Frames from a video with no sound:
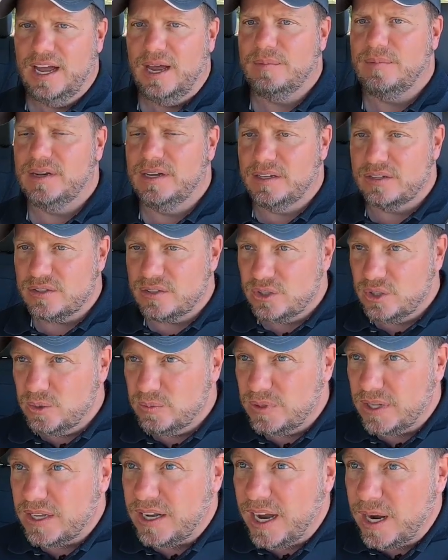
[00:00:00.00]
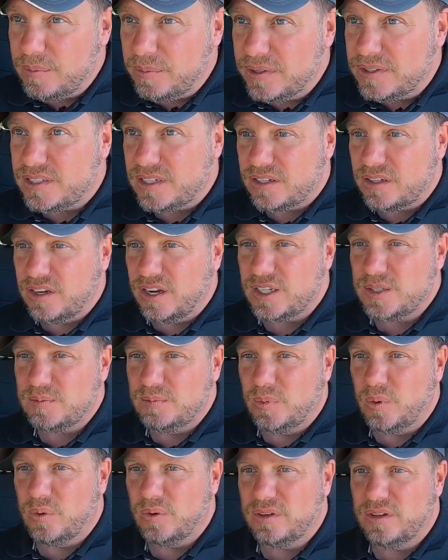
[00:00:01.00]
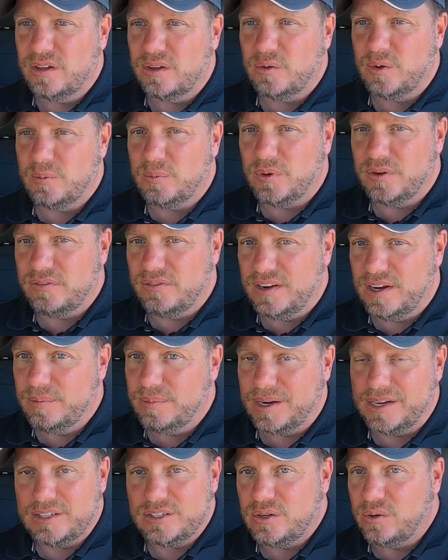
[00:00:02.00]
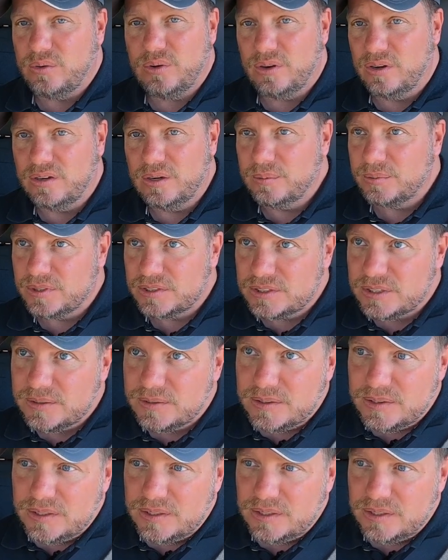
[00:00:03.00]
I'm gonna assume that the hybrid's gonna cost more than the 3.5, but I just don't know the numbers.